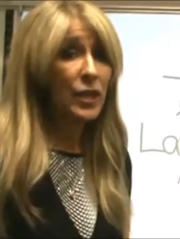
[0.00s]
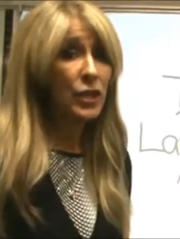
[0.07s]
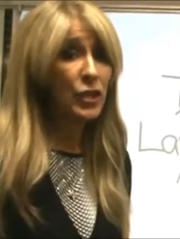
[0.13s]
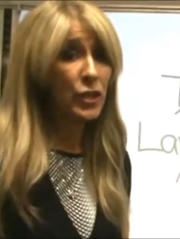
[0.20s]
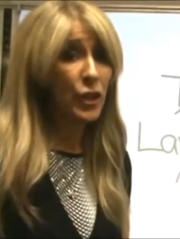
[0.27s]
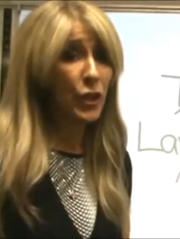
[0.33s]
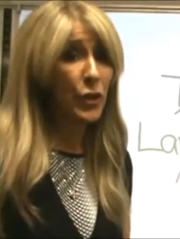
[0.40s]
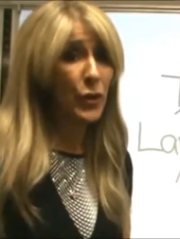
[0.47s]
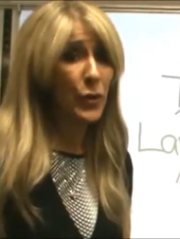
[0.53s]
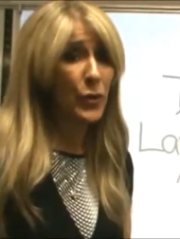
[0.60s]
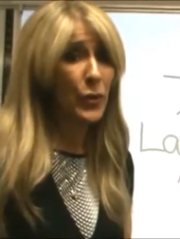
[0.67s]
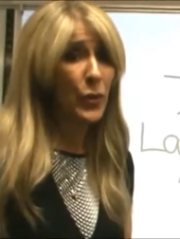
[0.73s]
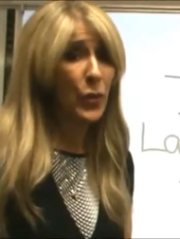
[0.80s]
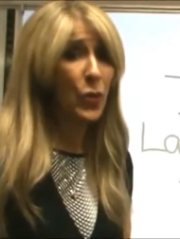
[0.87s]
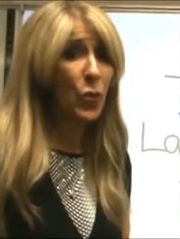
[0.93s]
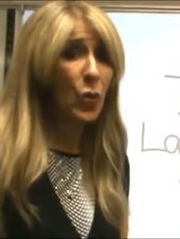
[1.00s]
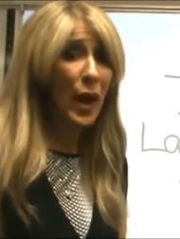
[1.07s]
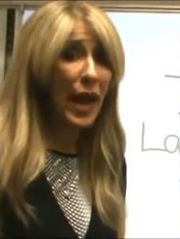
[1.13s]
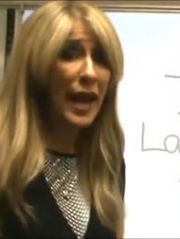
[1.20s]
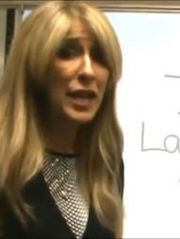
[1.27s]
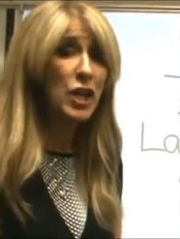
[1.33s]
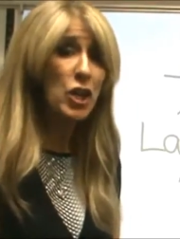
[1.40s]
So
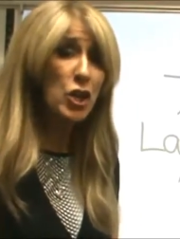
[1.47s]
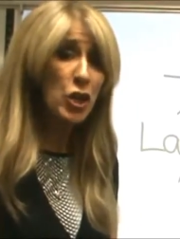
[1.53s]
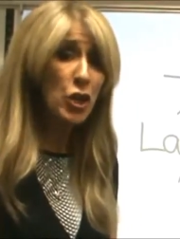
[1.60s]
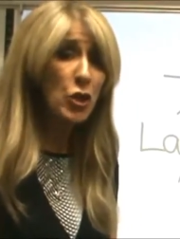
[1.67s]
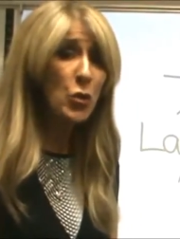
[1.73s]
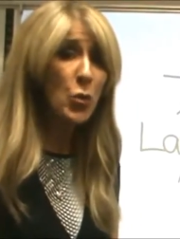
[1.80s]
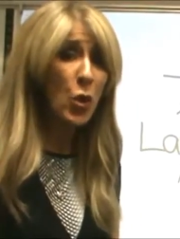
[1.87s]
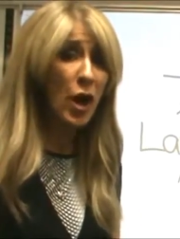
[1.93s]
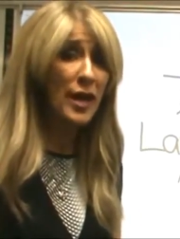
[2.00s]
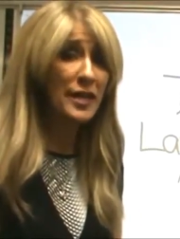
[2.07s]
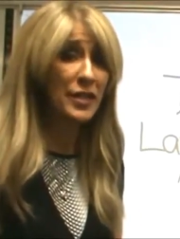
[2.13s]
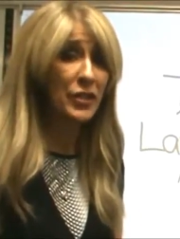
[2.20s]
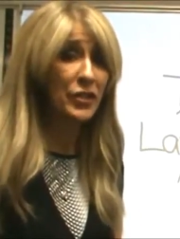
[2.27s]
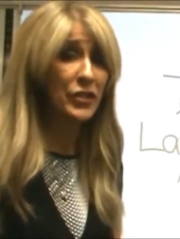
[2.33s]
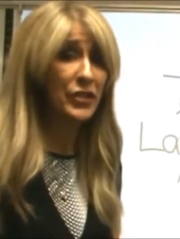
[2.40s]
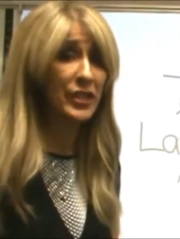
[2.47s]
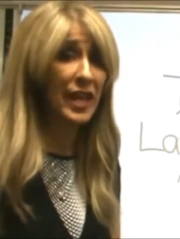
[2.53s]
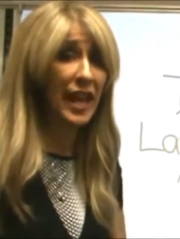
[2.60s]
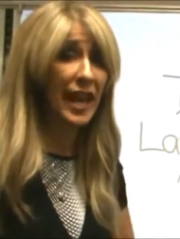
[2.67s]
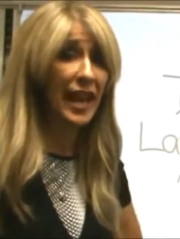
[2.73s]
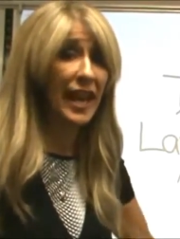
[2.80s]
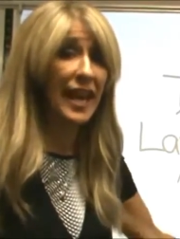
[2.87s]
when you want to
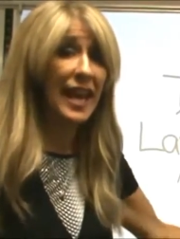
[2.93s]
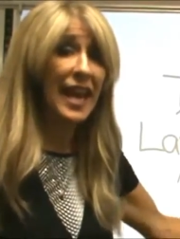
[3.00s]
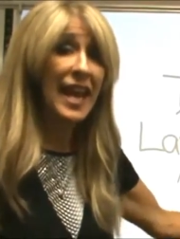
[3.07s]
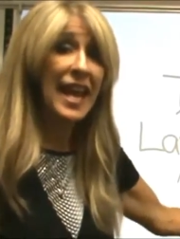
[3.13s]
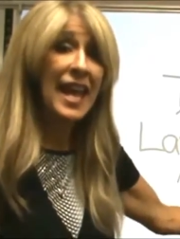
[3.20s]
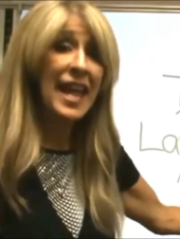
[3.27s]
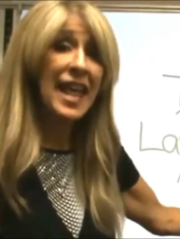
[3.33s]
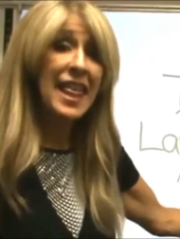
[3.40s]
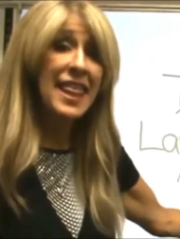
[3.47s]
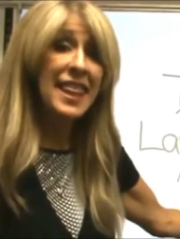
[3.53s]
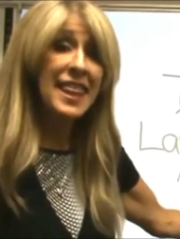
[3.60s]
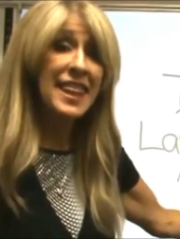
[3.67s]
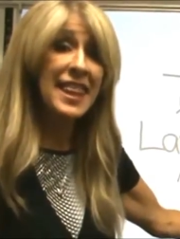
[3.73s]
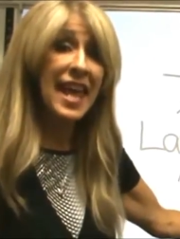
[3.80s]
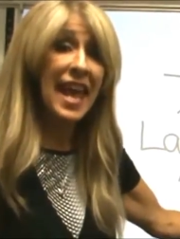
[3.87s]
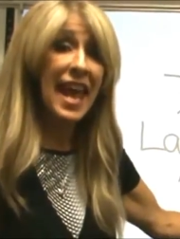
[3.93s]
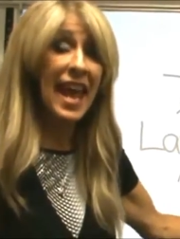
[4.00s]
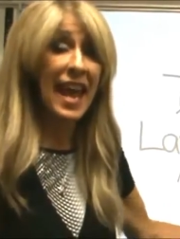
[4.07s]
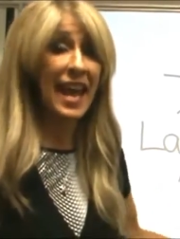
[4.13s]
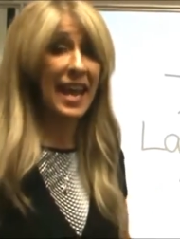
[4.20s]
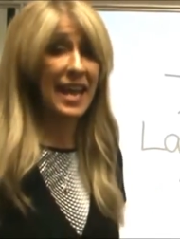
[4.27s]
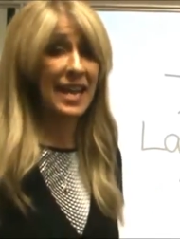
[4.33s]
say
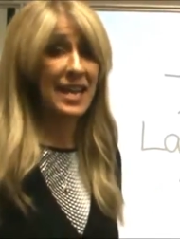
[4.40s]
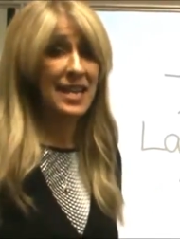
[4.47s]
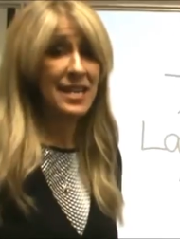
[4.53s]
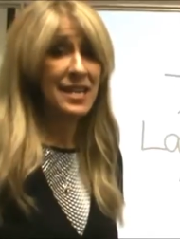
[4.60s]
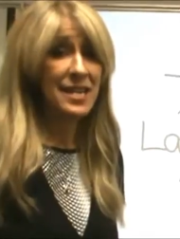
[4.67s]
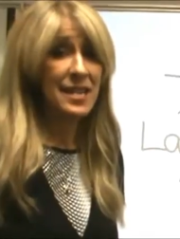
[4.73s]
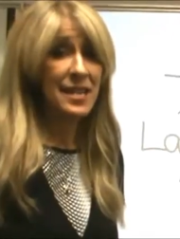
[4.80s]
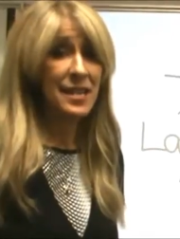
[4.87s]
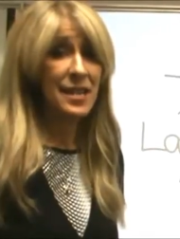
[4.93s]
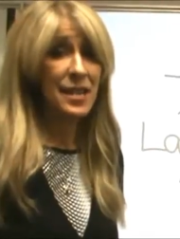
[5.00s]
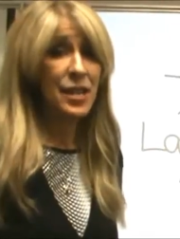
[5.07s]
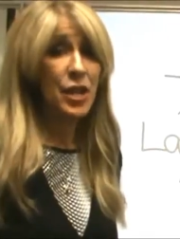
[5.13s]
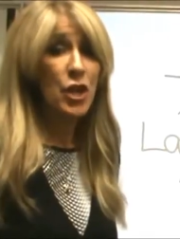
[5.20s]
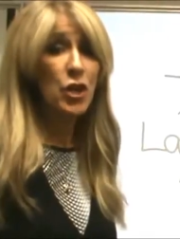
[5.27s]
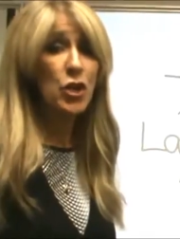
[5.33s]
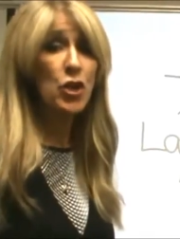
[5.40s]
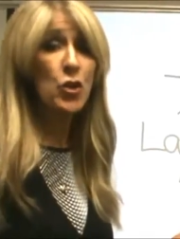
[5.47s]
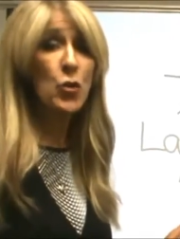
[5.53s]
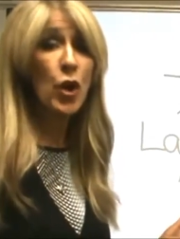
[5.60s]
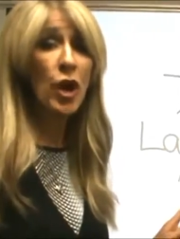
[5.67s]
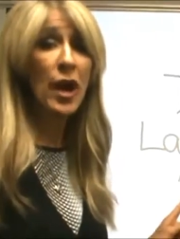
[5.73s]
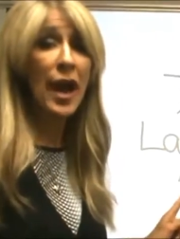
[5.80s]
they,
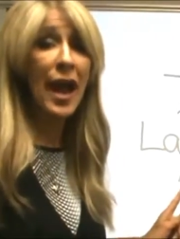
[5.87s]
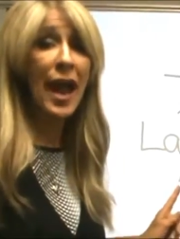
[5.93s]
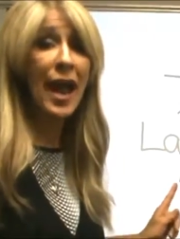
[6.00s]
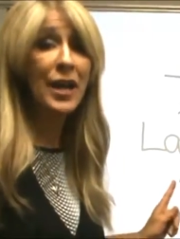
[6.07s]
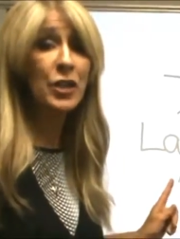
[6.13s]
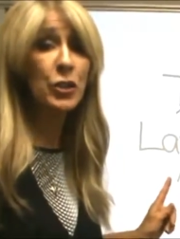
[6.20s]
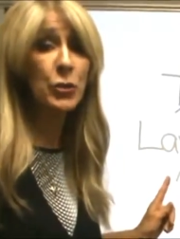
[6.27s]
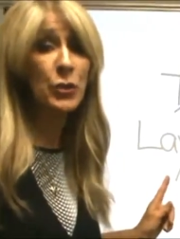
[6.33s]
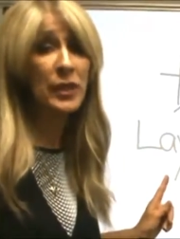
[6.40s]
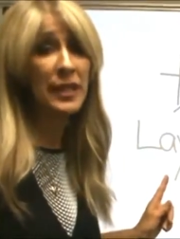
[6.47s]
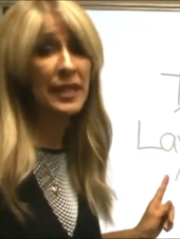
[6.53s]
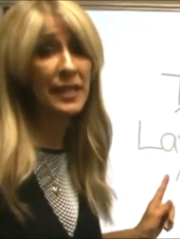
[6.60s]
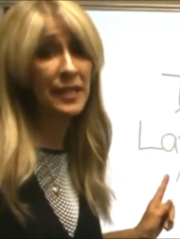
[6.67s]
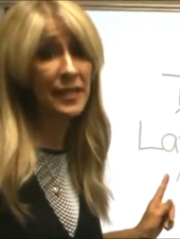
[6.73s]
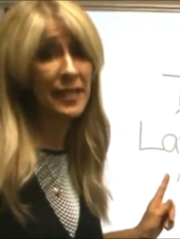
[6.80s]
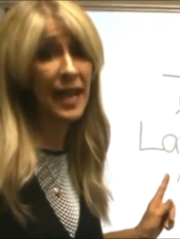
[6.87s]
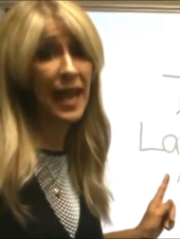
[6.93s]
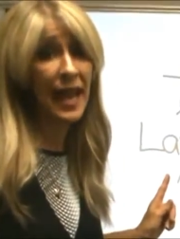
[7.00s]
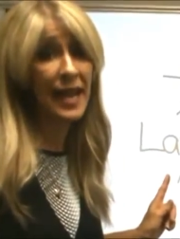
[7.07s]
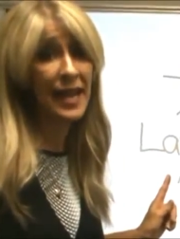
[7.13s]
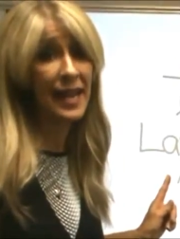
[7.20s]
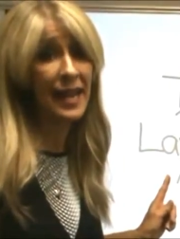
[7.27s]
you are actually
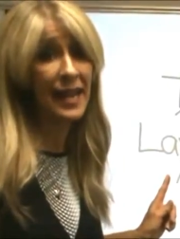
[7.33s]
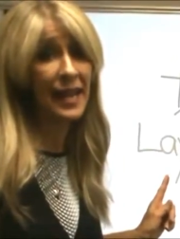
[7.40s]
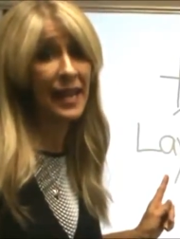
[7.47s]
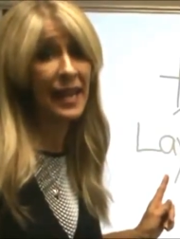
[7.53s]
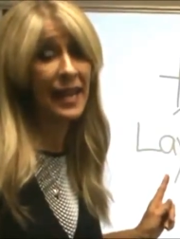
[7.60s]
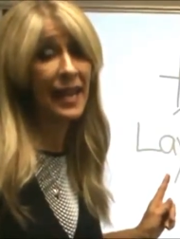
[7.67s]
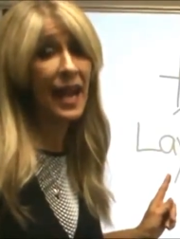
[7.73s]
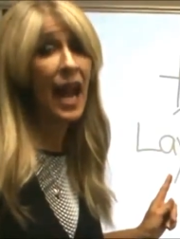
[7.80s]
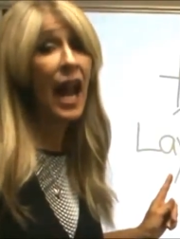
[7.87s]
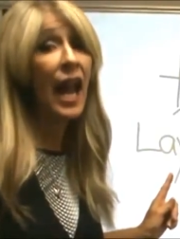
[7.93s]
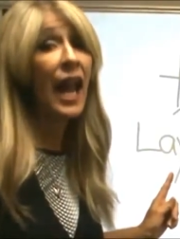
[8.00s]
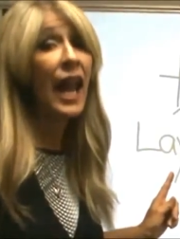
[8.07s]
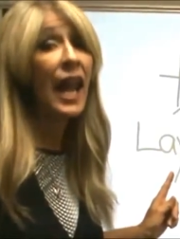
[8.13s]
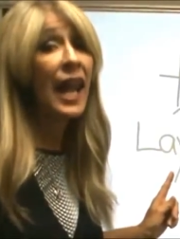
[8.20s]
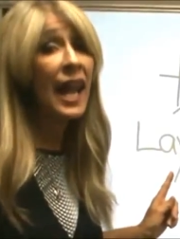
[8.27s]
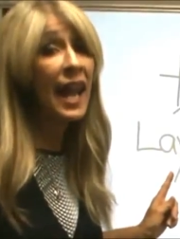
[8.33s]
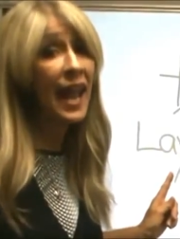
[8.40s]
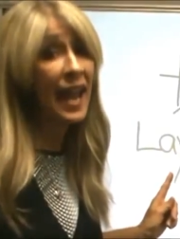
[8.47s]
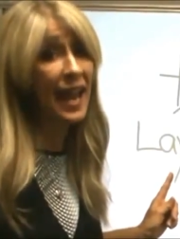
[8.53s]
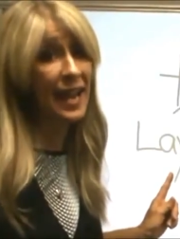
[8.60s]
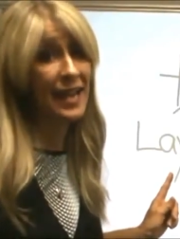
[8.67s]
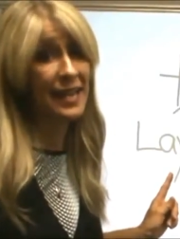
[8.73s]
saying
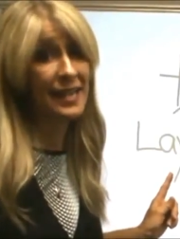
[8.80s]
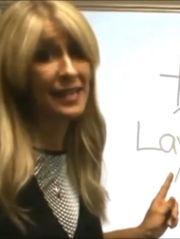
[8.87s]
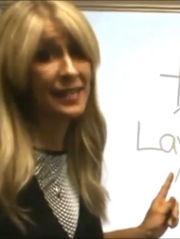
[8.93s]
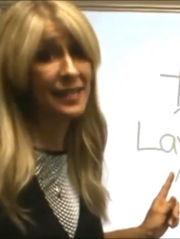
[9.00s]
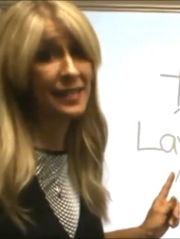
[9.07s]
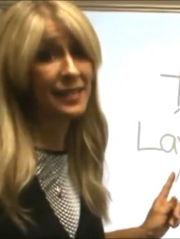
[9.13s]
lay.